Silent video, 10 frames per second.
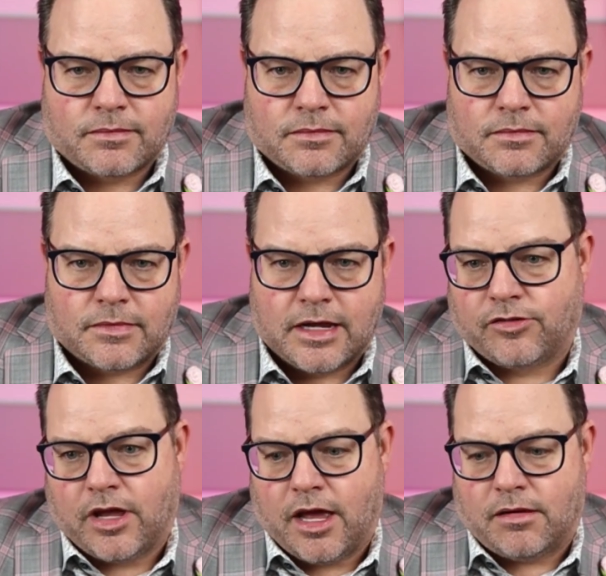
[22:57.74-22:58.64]
Is
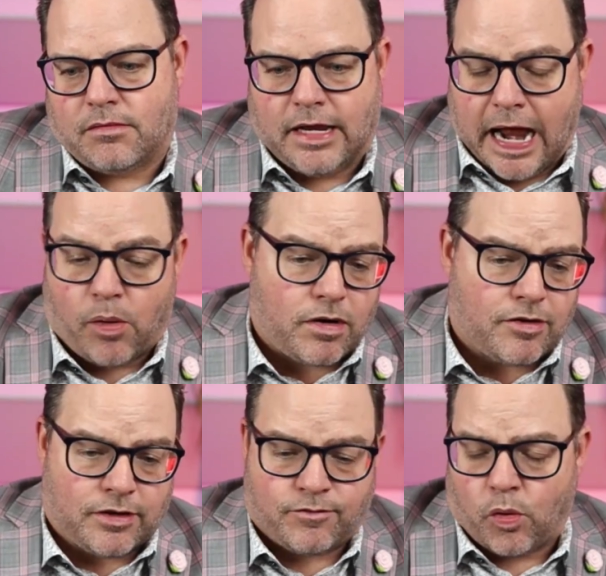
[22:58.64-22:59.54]
it an hour? Is
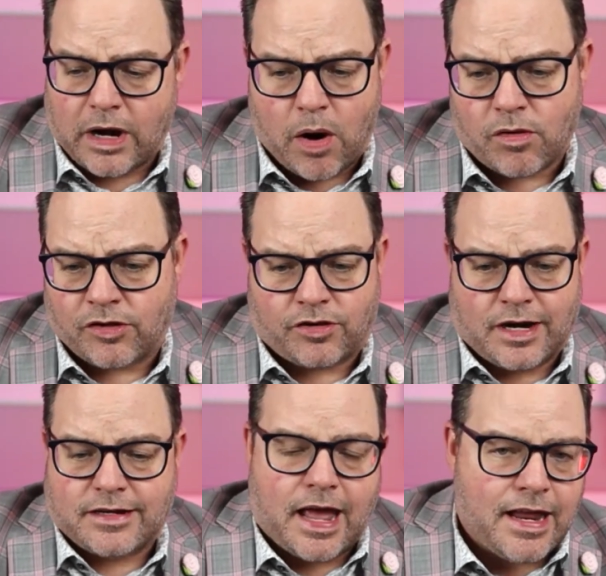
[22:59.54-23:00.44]
it 4 hours? Is it a
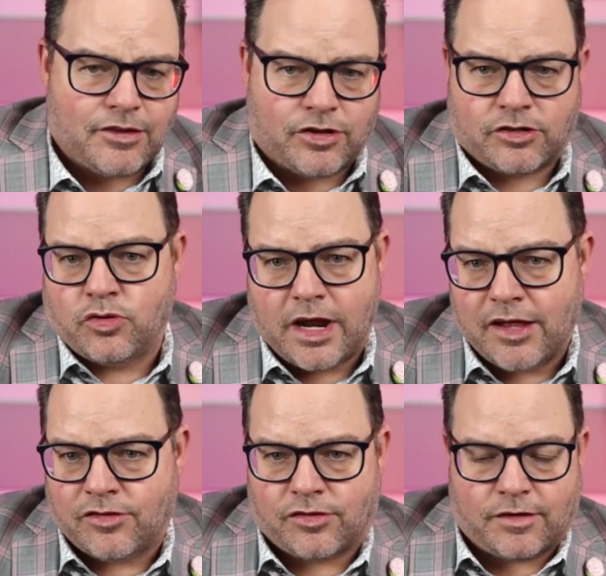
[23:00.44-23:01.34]
day? Is it 2 days?
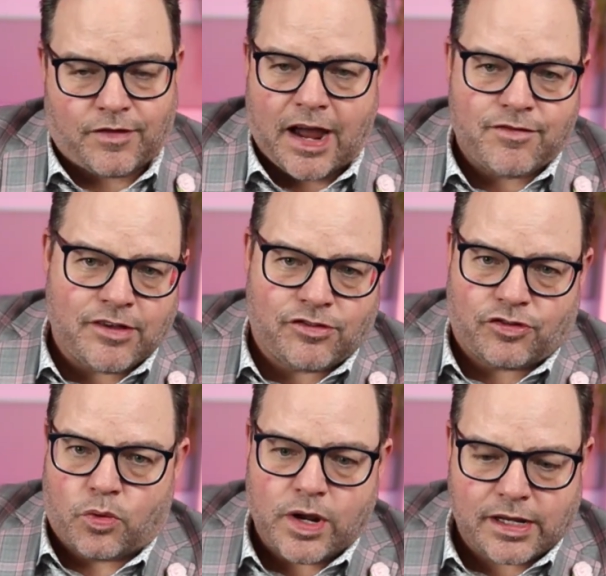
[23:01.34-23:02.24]
Is it 5 days? Is it a
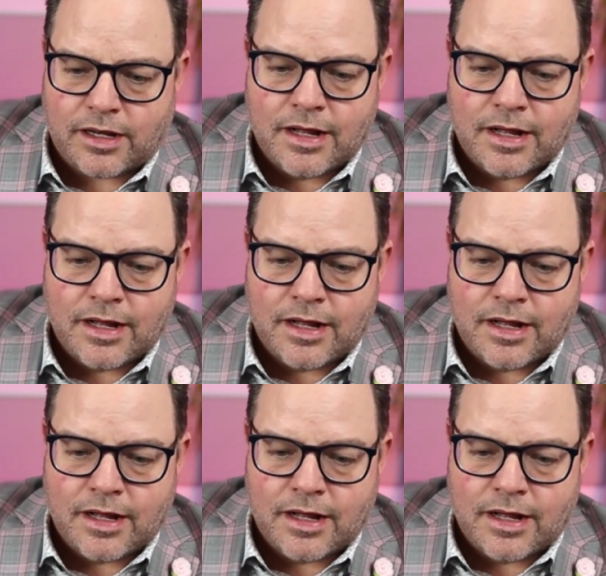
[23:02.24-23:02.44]
week?